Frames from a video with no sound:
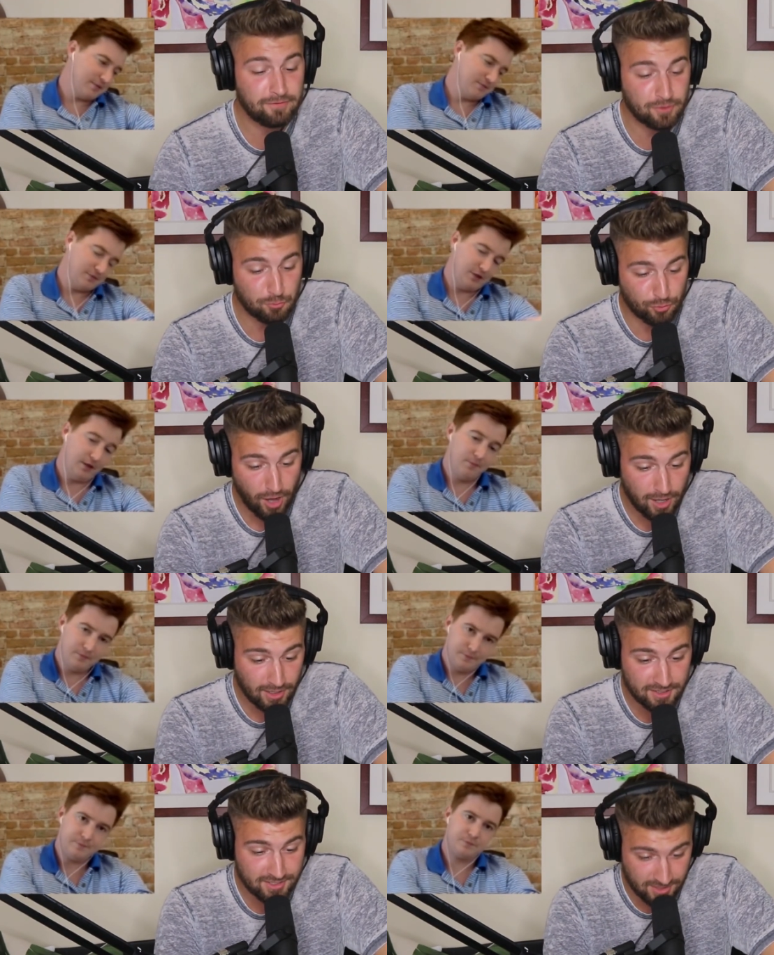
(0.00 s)
Speaker 1: yeah, if your
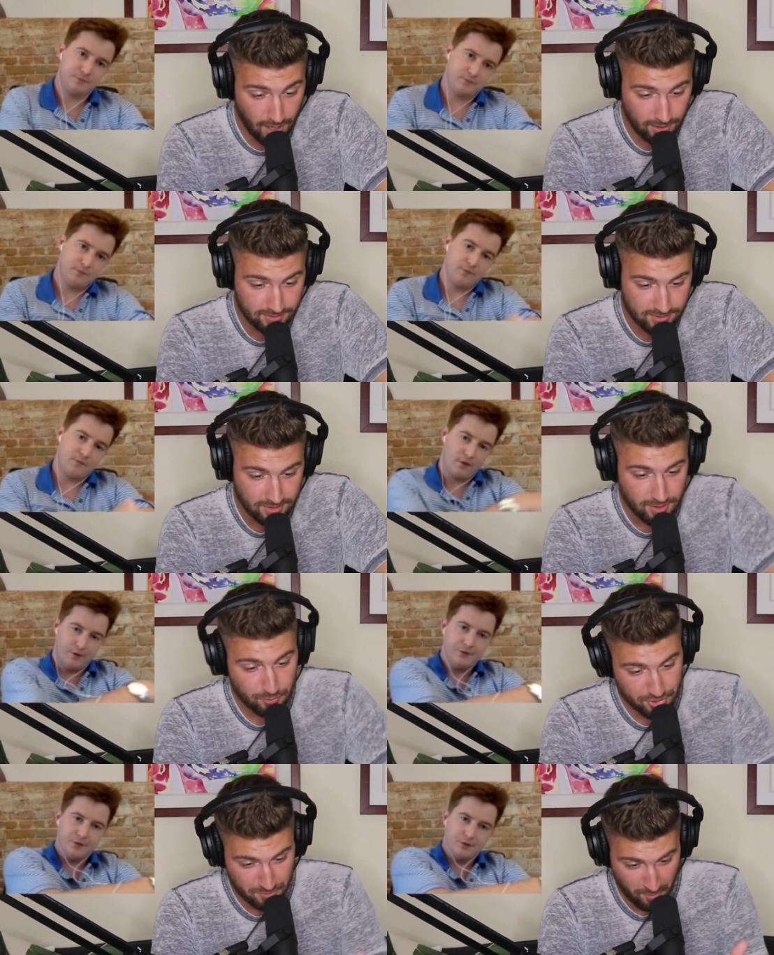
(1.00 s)
product yeah. sucks,
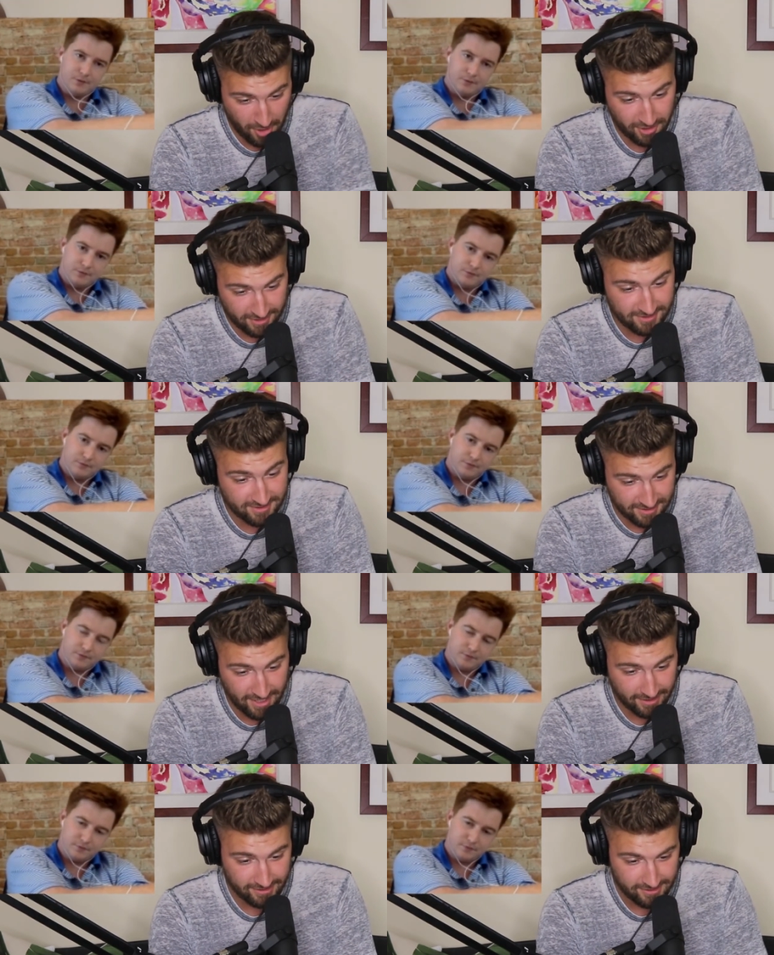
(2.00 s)
but your marketing's
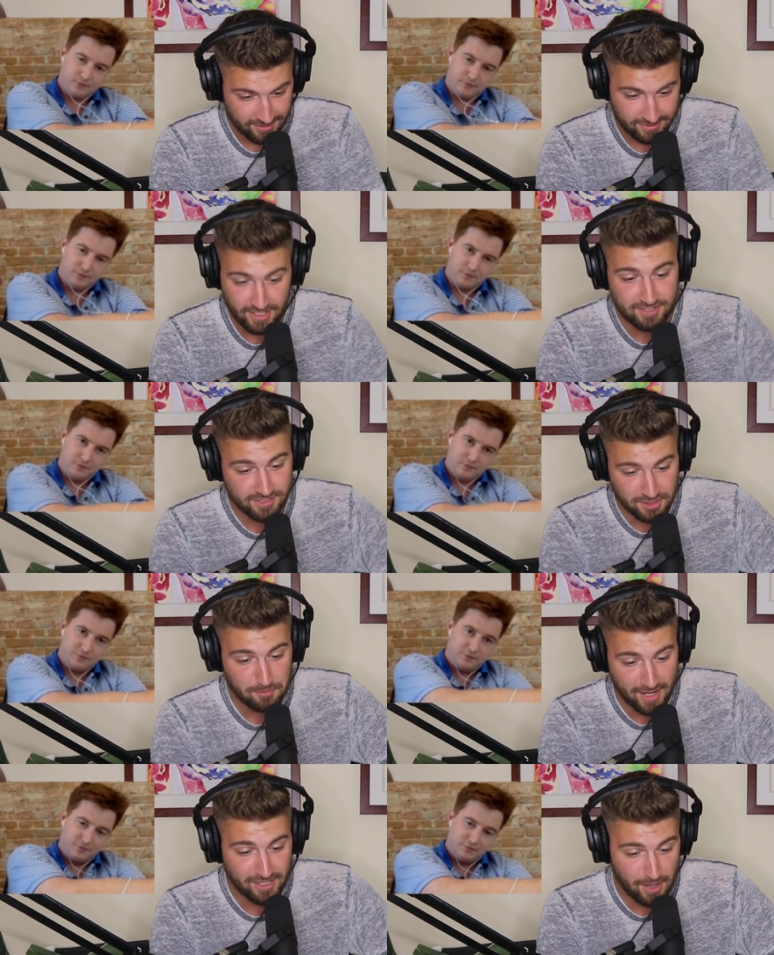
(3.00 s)
sick, they still
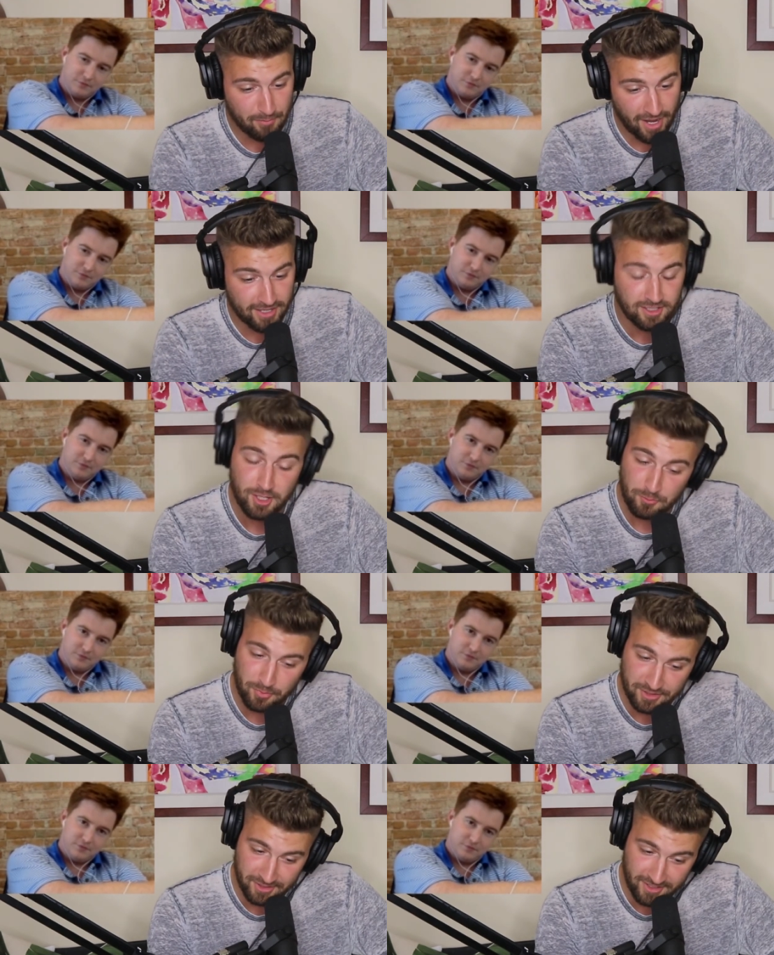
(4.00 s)
might not buy it
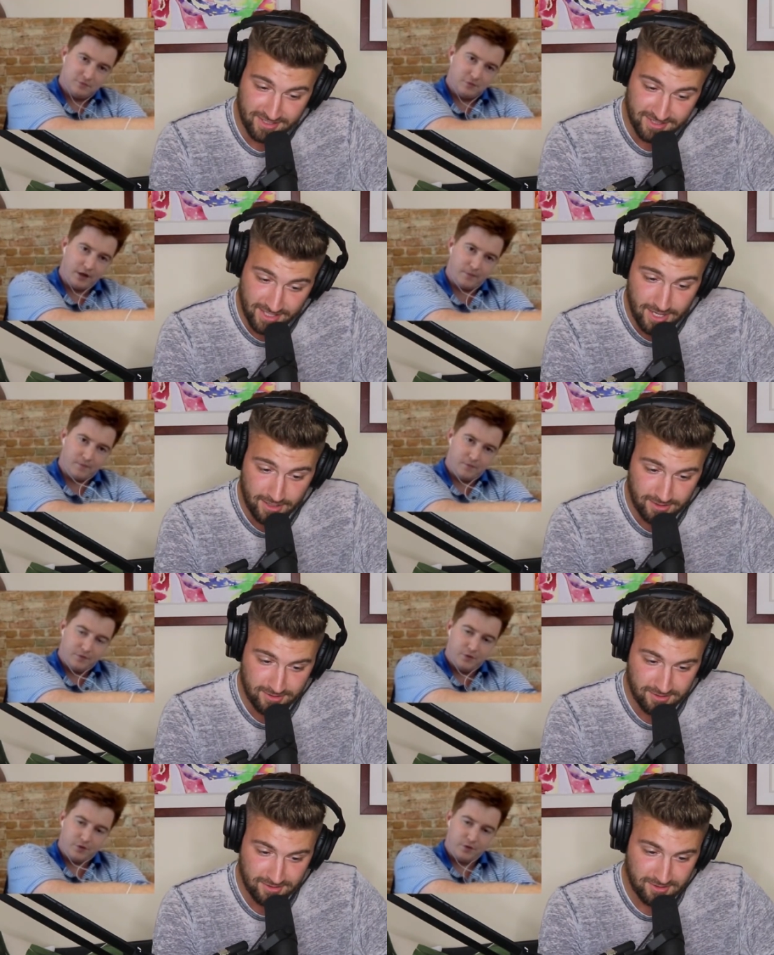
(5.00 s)
but they're gonna see right. it.
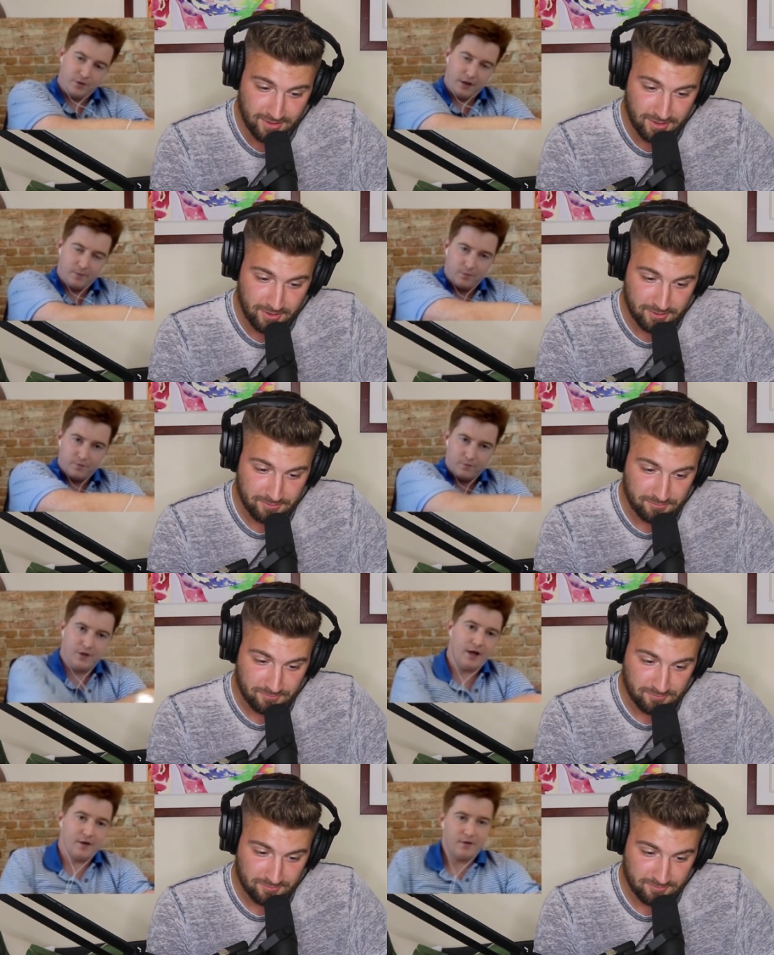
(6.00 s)
Speaker 2: You can get them.
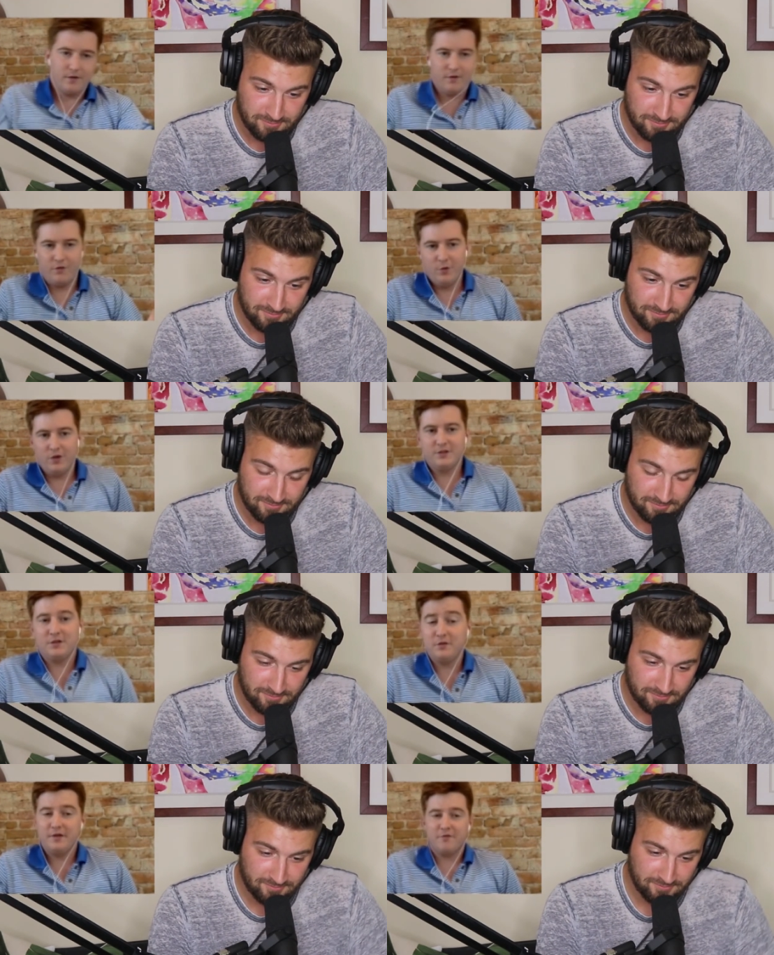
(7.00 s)
Yeah, if you can
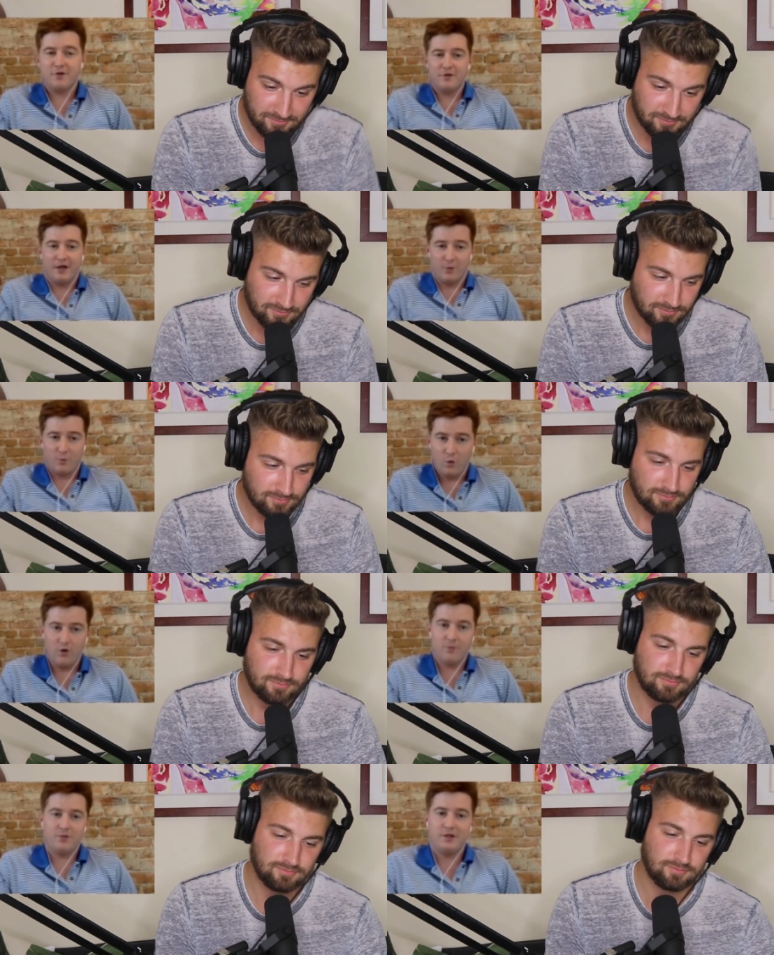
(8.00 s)
deliver like
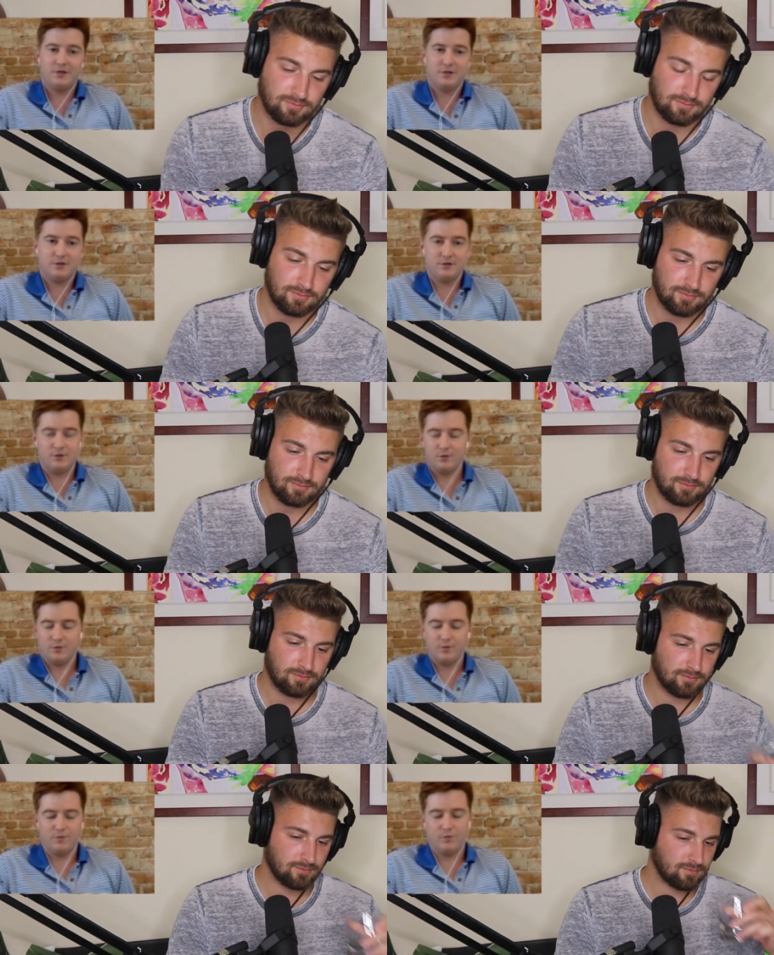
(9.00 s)
warm leads
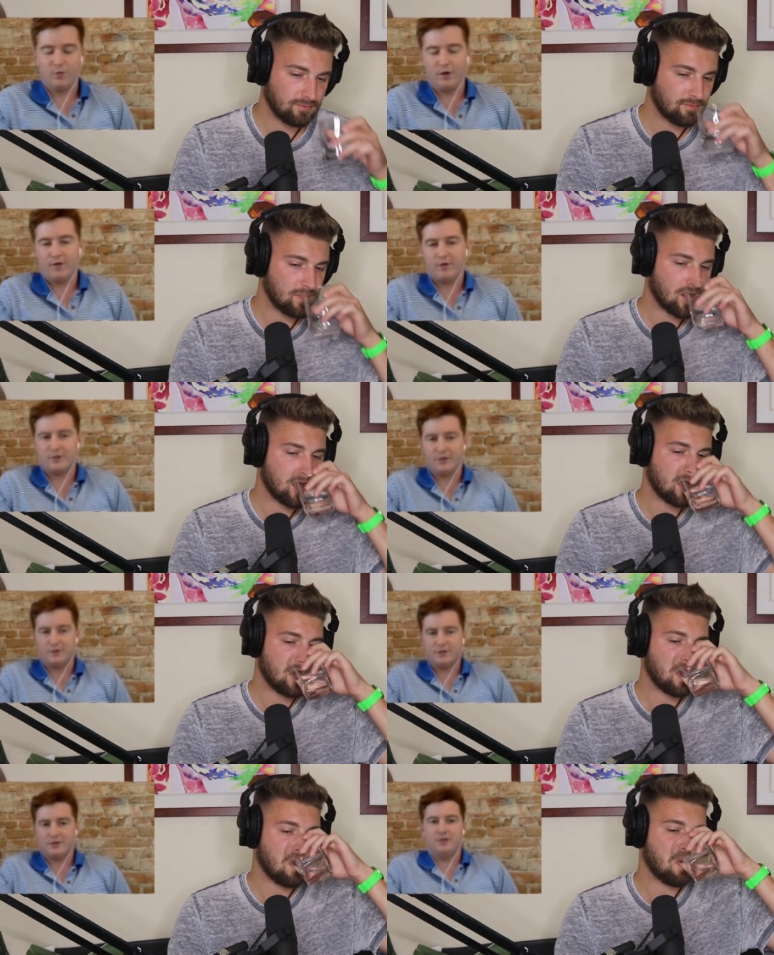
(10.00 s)
to whatever the
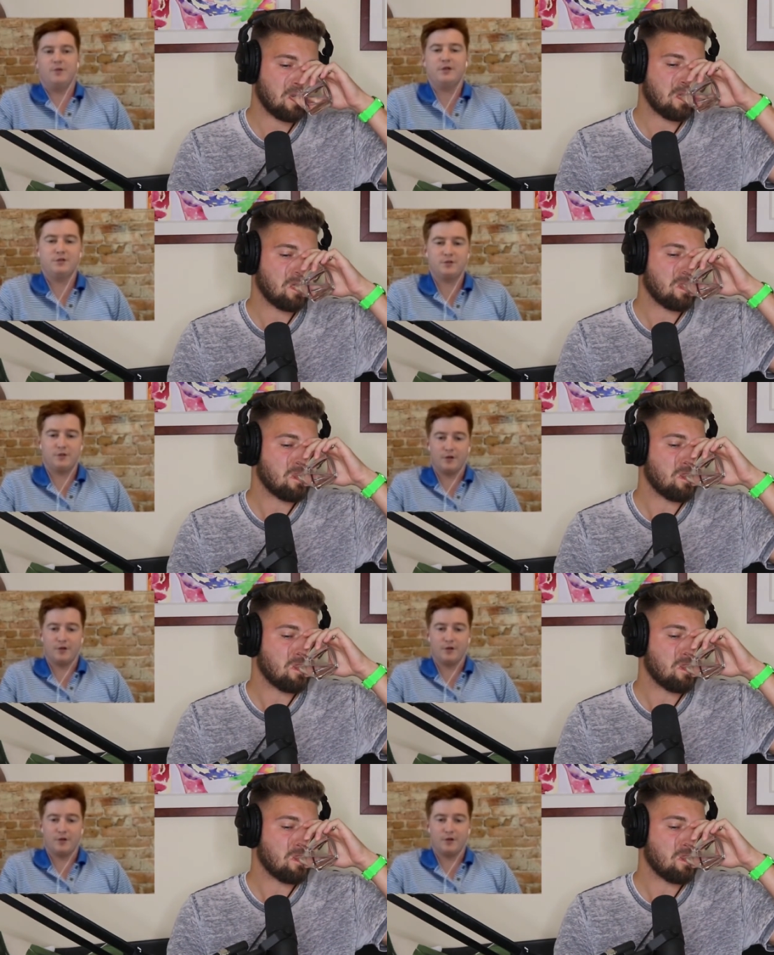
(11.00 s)
sales team is